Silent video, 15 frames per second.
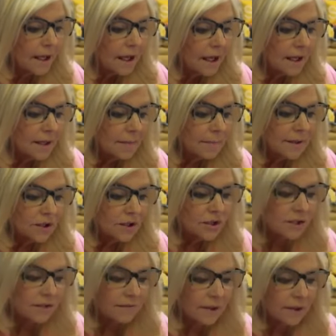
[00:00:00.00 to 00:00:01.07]
It appears
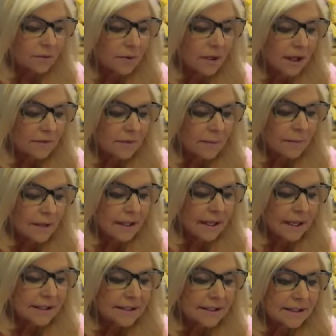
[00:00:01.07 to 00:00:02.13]
the federal government
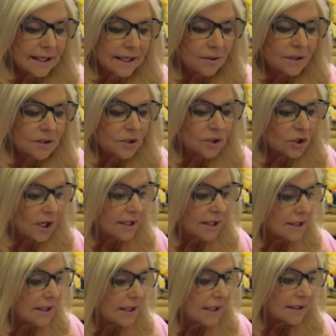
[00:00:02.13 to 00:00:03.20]
has now
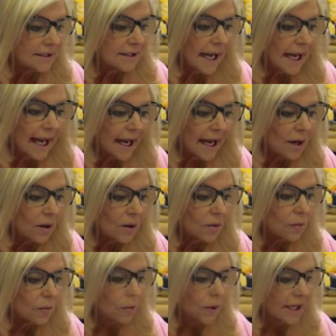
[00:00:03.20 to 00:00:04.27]
instructed us how,
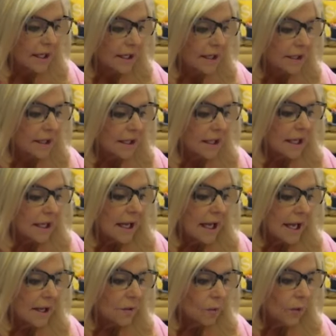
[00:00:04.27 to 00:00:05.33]
when,
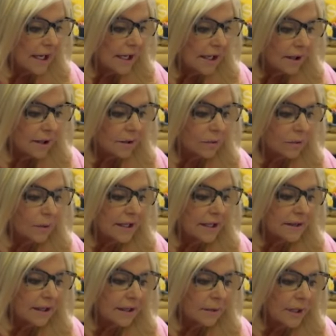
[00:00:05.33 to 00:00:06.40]
and where we
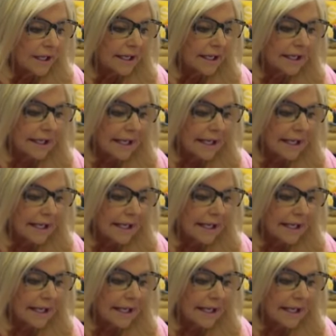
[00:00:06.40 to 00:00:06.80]
can